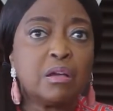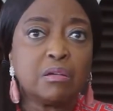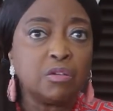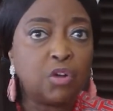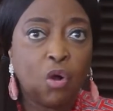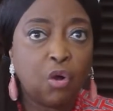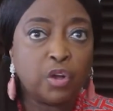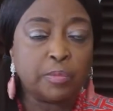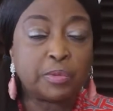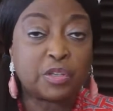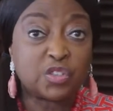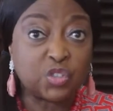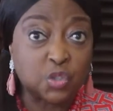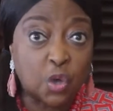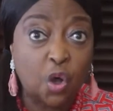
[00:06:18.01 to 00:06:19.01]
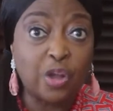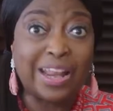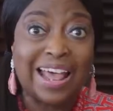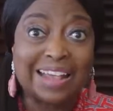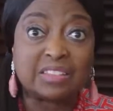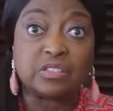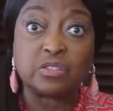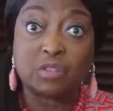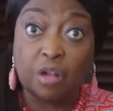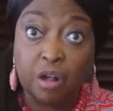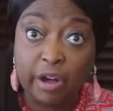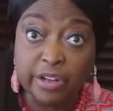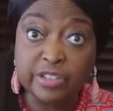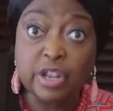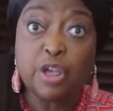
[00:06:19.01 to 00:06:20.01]
God, because God has his
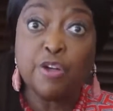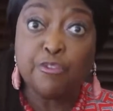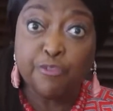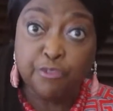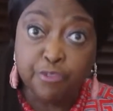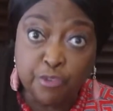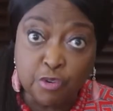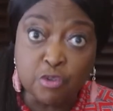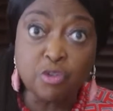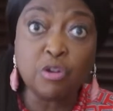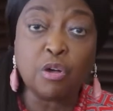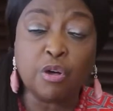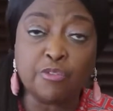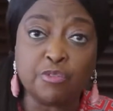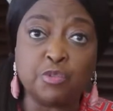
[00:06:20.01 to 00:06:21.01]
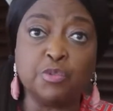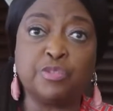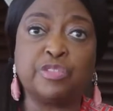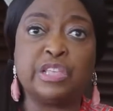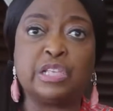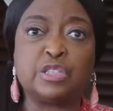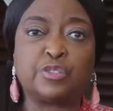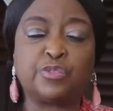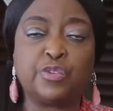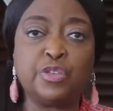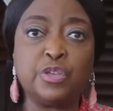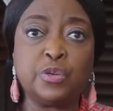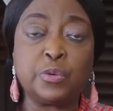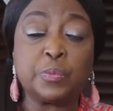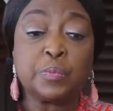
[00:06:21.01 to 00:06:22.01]
heart full of good things for
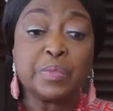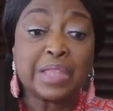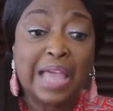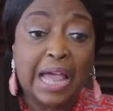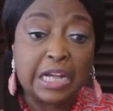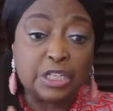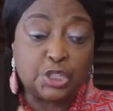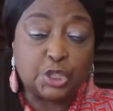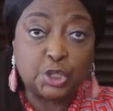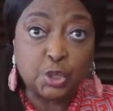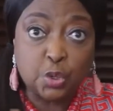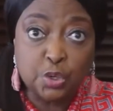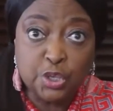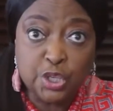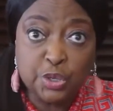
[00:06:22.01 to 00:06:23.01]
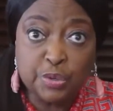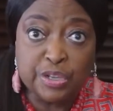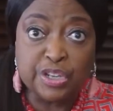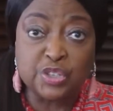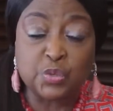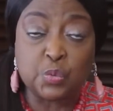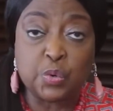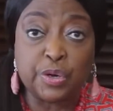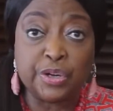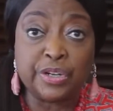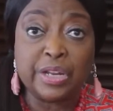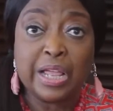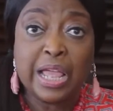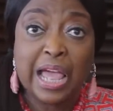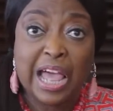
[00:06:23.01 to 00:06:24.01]
you. And he's shown you in his
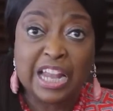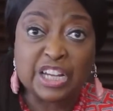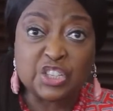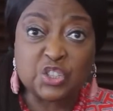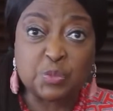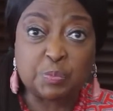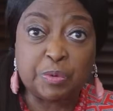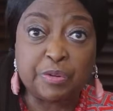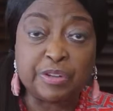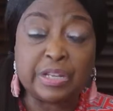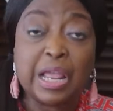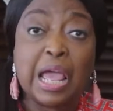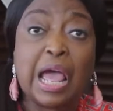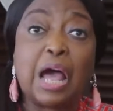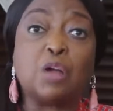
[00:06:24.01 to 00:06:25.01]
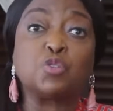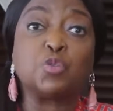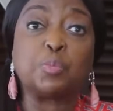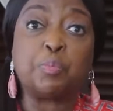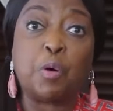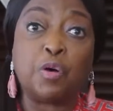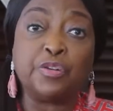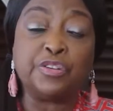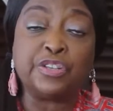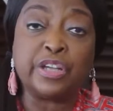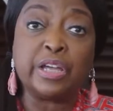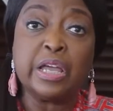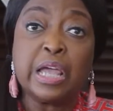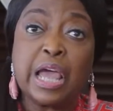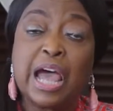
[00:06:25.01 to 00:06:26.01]
word and his spirit how to
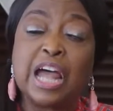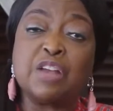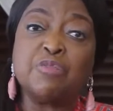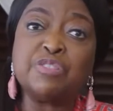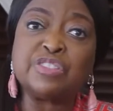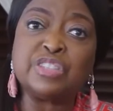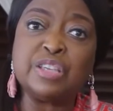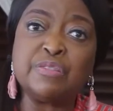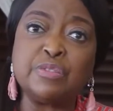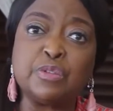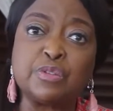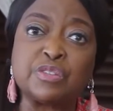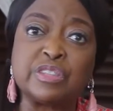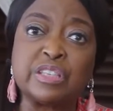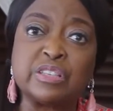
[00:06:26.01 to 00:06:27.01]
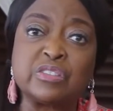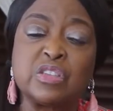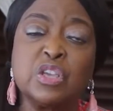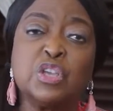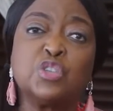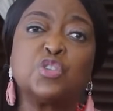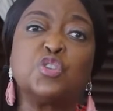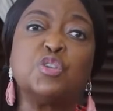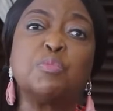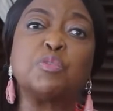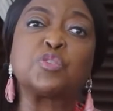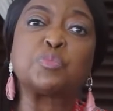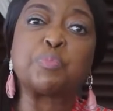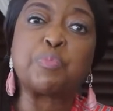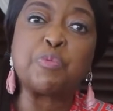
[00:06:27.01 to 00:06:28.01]
ponder and receive those things. So you
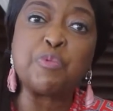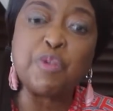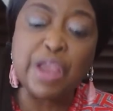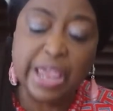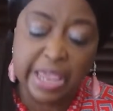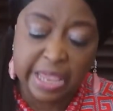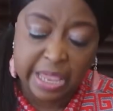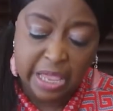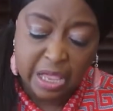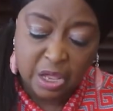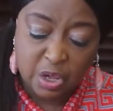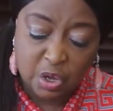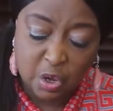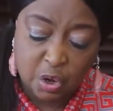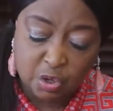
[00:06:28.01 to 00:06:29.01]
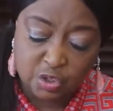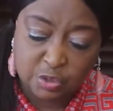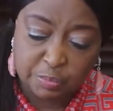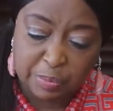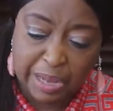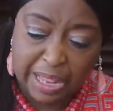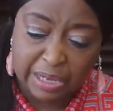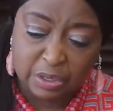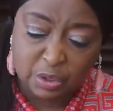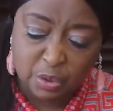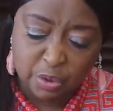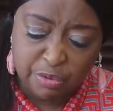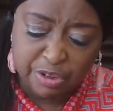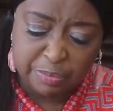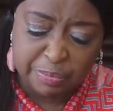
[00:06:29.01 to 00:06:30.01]
must pray God's plan.
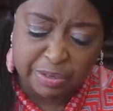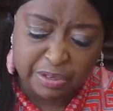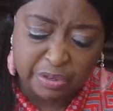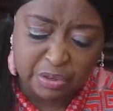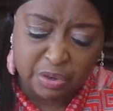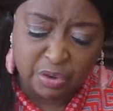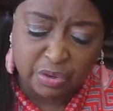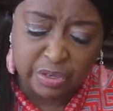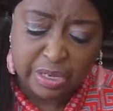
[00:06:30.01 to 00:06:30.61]
Glory be to God.